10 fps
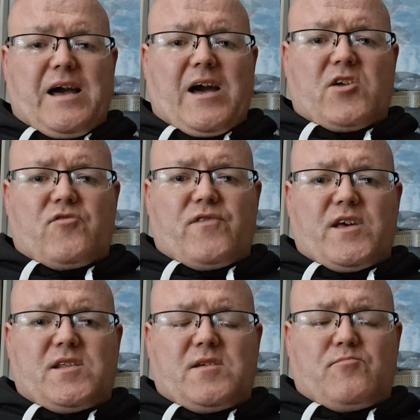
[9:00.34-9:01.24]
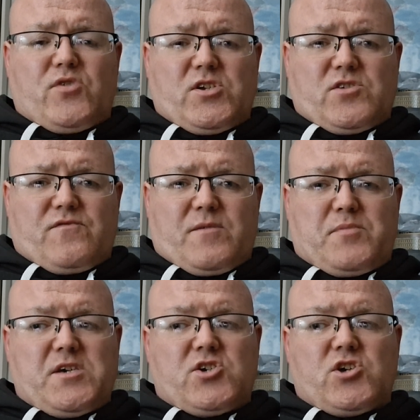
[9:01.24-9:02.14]
aggravated breach of the
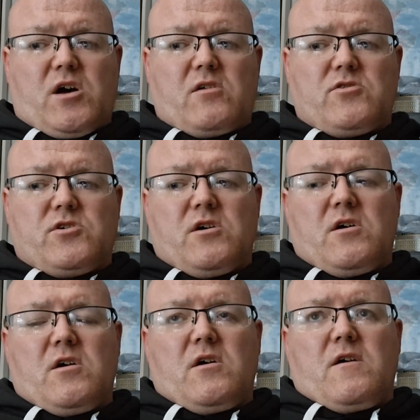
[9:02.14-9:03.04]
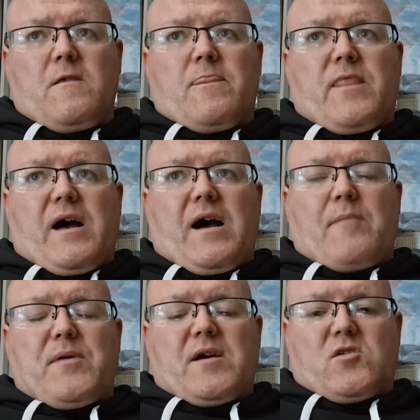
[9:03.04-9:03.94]
peace charge that I
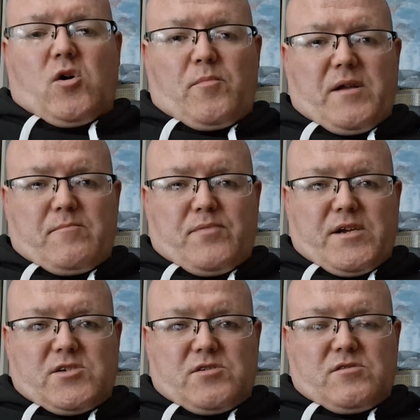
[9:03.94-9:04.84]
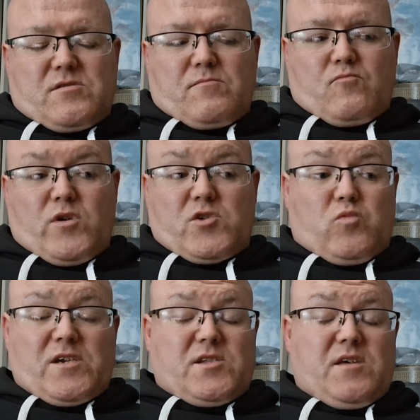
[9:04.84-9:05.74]
picked up in prison, which
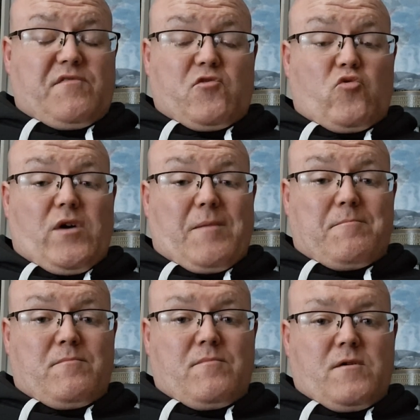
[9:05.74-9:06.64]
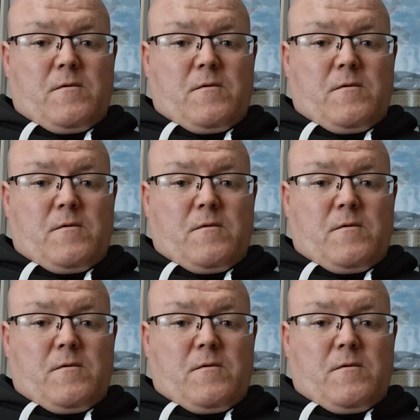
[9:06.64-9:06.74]
wasn't through him.